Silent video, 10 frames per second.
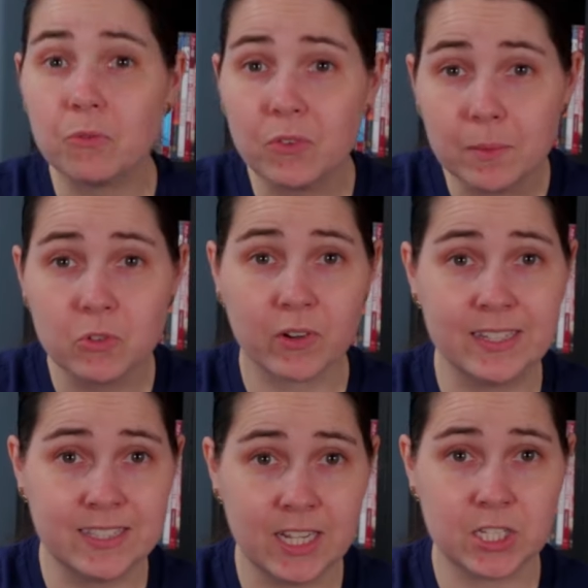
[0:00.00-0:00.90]
the film
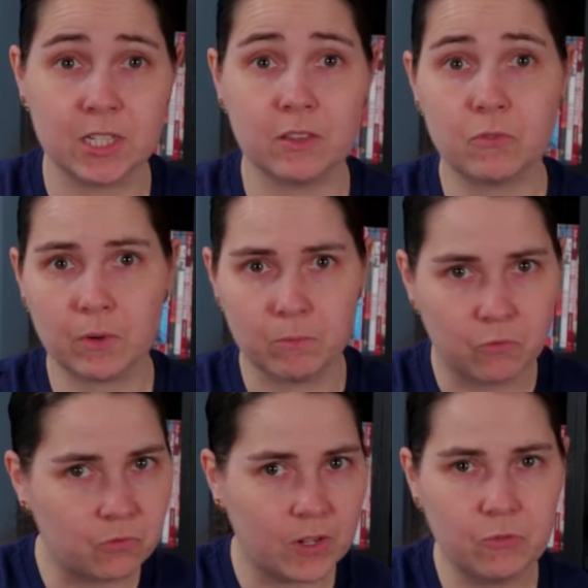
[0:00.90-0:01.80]
transitions from
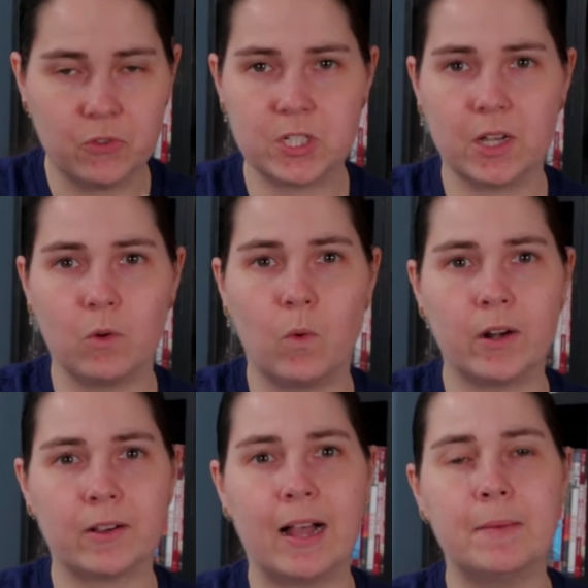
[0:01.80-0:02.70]
fun fish out of
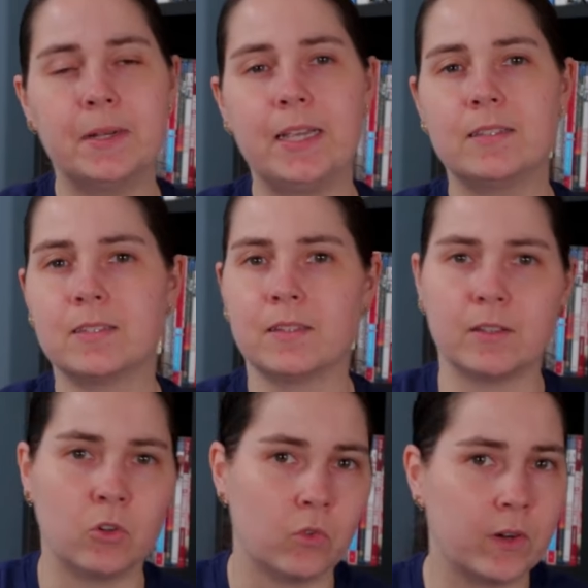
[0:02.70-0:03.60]
water comedy to
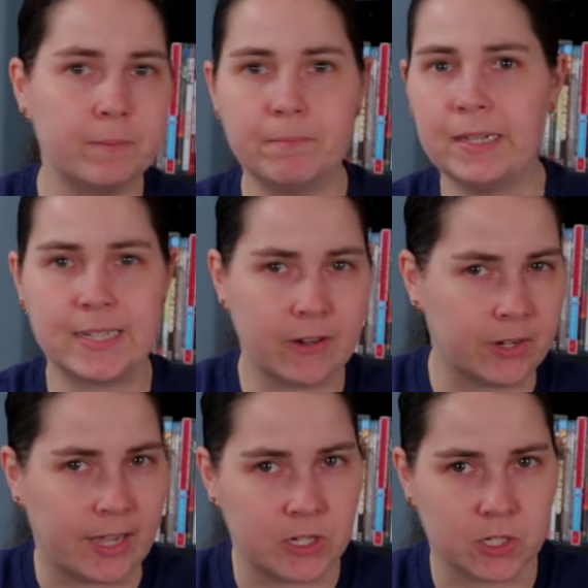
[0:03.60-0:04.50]
the grim
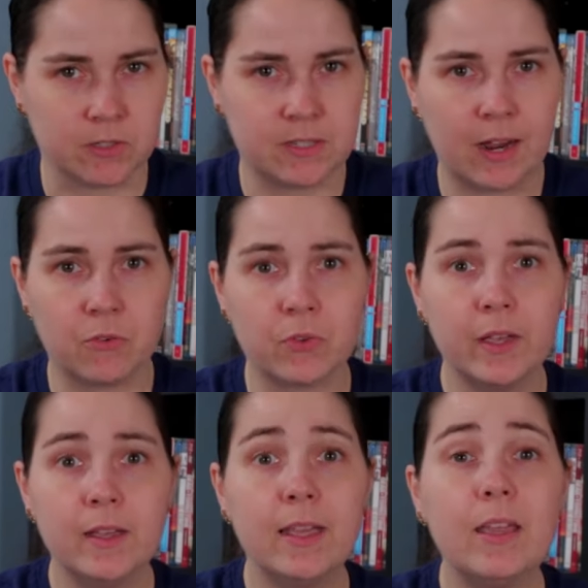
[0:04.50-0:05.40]
interrogation stuff.
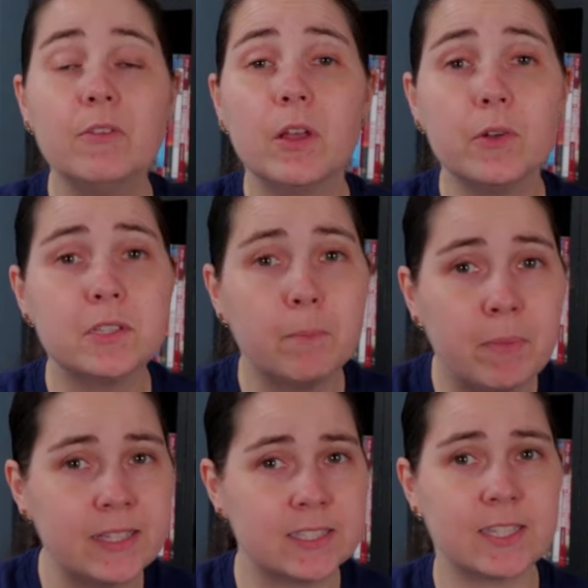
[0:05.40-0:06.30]
Even though it's a
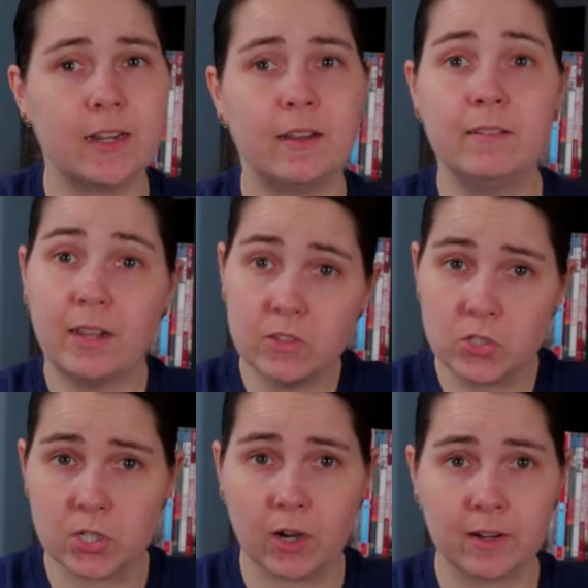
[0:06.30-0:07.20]
bit sudden and
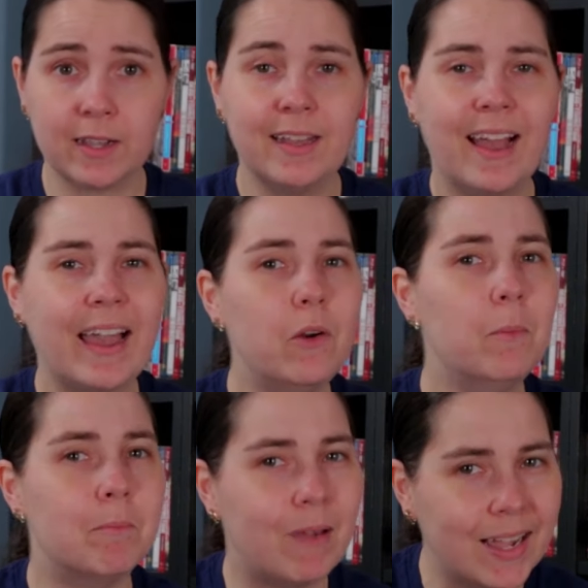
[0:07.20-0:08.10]
stark, I
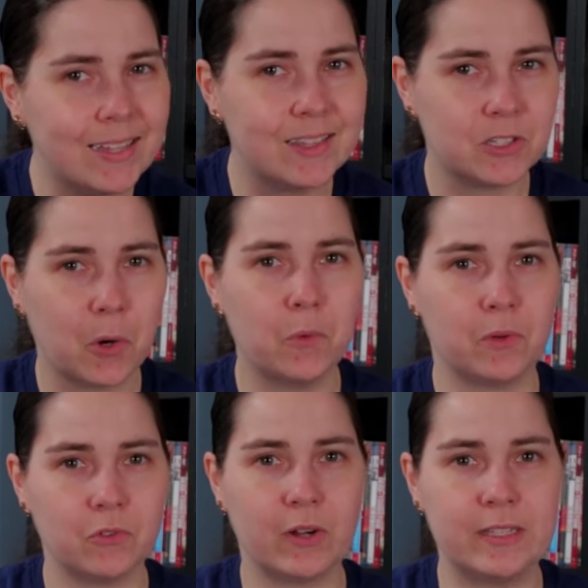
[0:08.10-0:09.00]
don't mind the
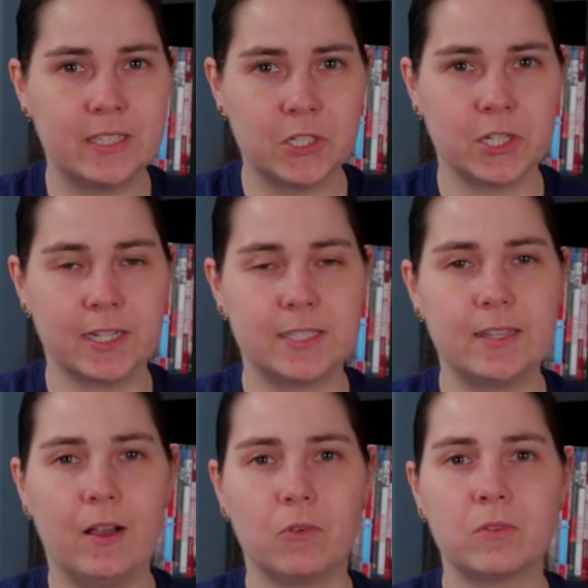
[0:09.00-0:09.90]
tonal transition
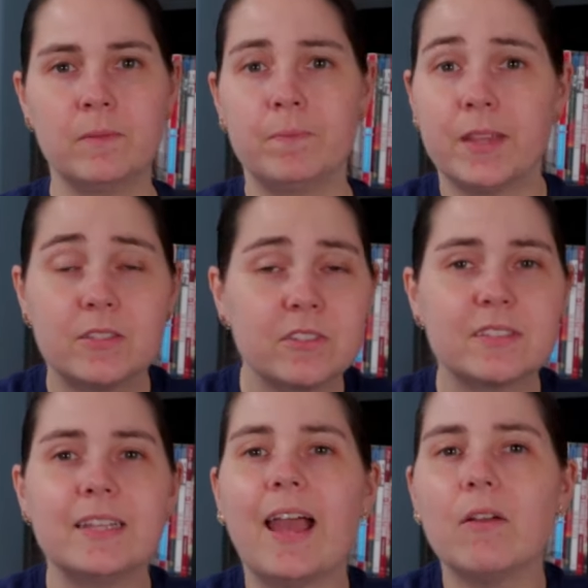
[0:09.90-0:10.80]
itself. It's just
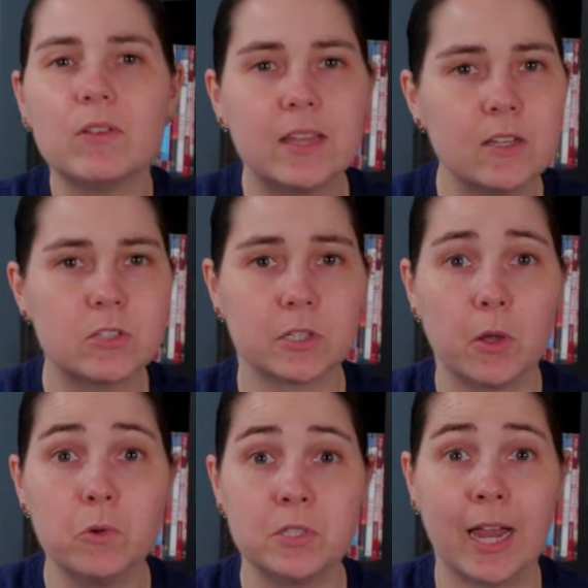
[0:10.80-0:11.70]
that everything
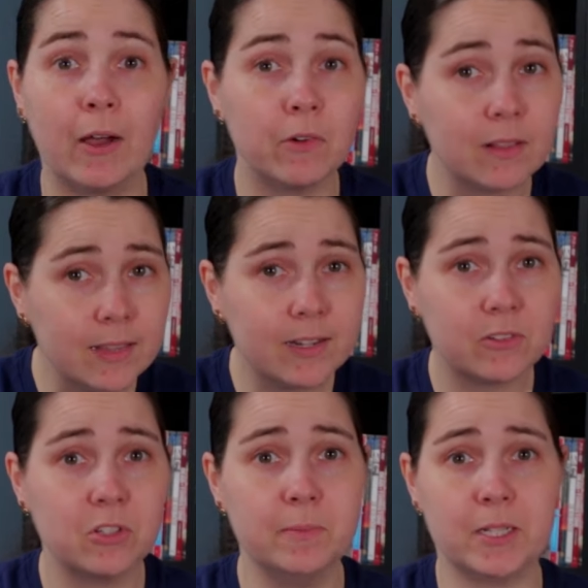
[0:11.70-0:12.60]
slows down a little
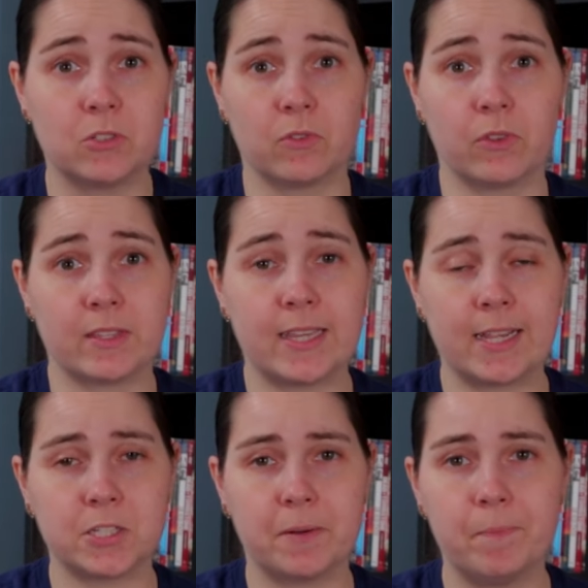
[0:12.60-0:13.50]
too much through the
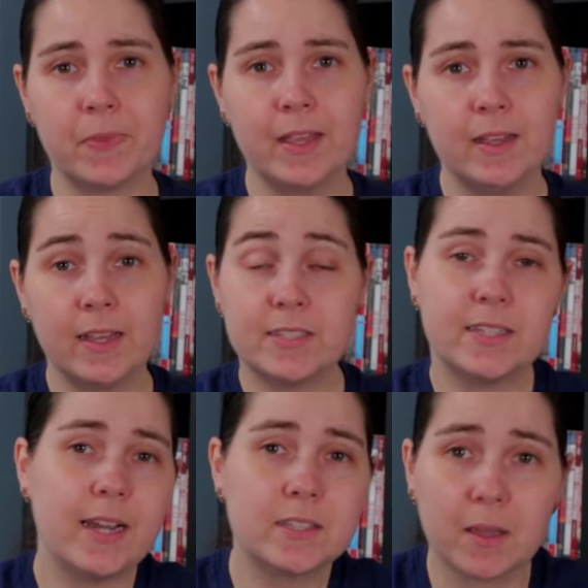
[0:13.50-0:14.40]
section. It
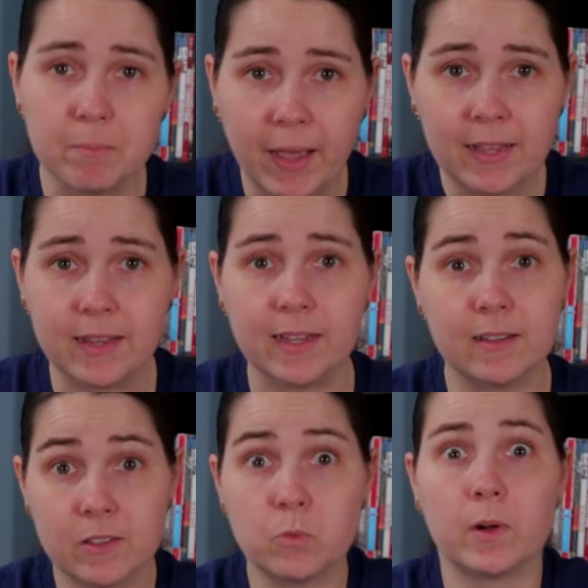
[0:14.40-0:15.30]
stays compelling
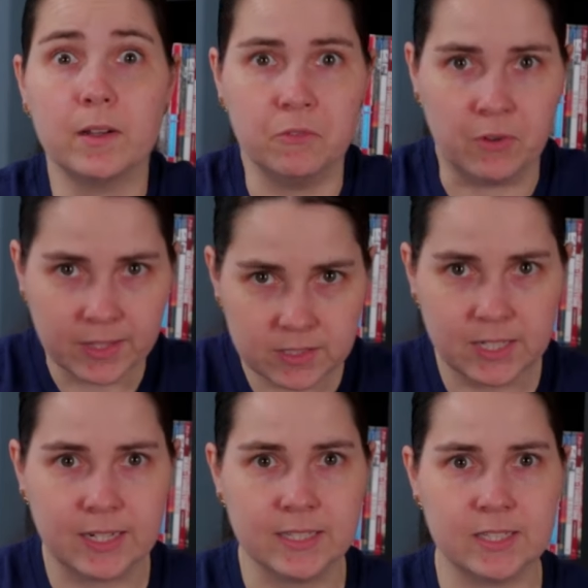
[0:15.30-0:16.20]
because we're
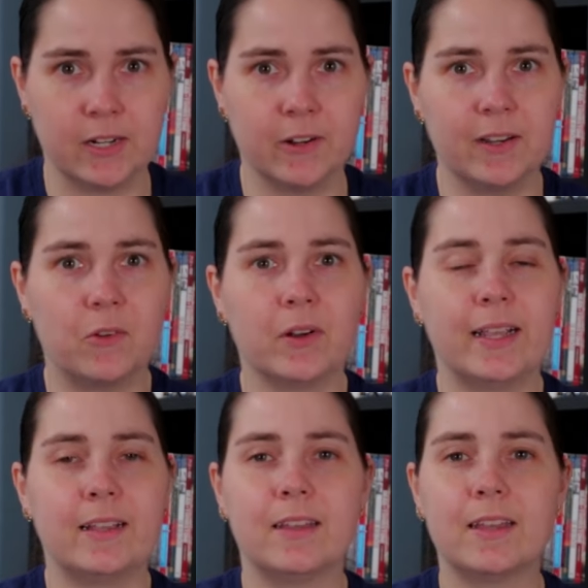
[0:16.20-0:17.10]
invested in Zira and
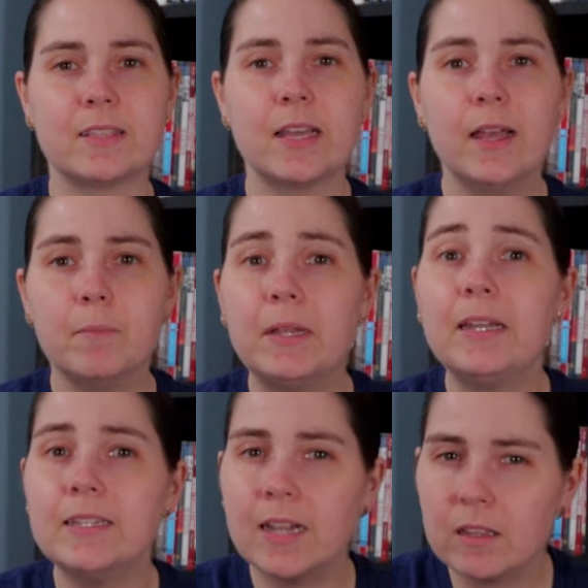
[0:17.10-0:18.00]
Cornelius, but
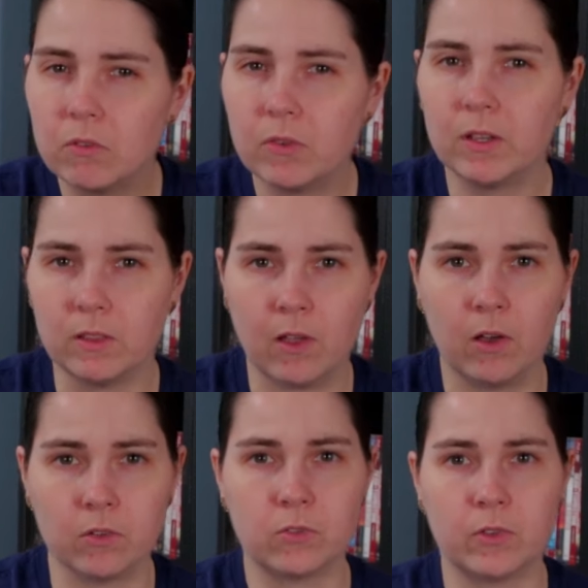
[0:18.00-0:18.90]
it does feel
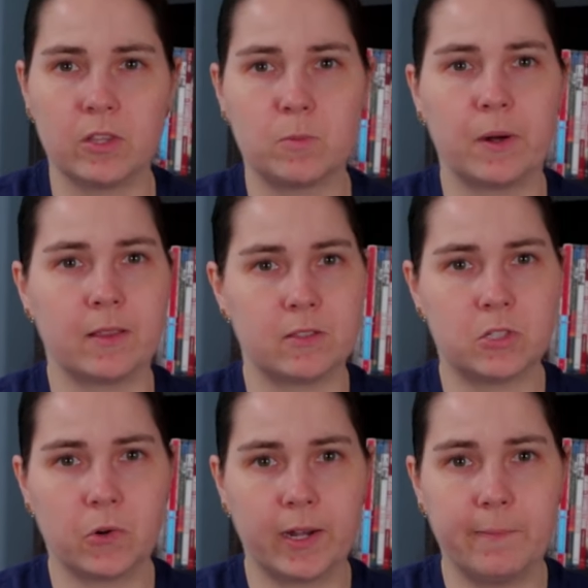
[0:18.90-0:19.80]
long through this part of the
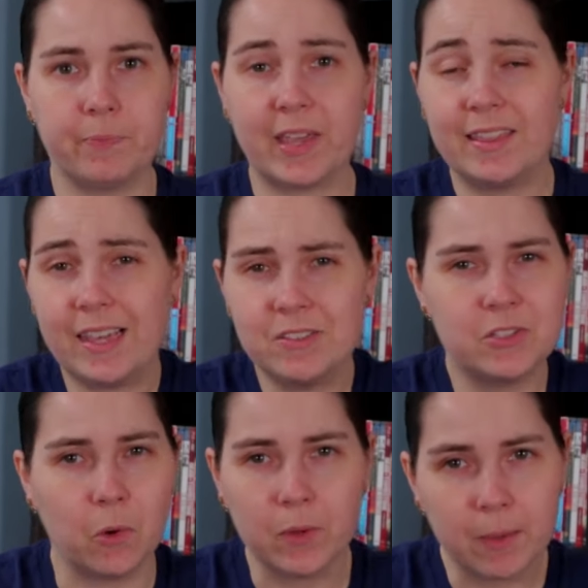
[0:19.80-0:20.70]
story, and things
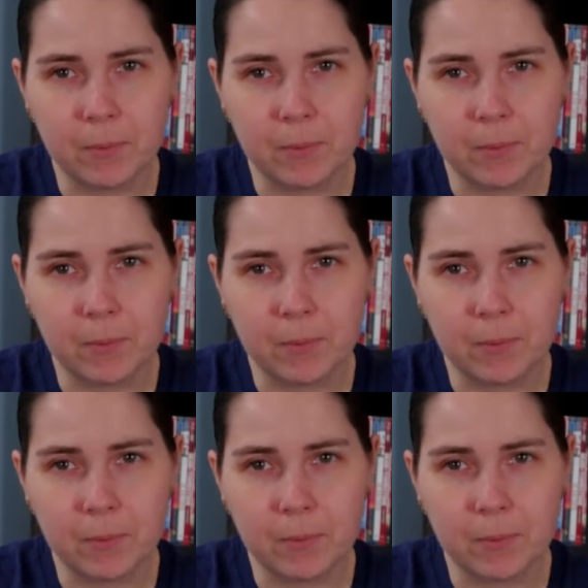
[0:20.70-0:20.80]
don't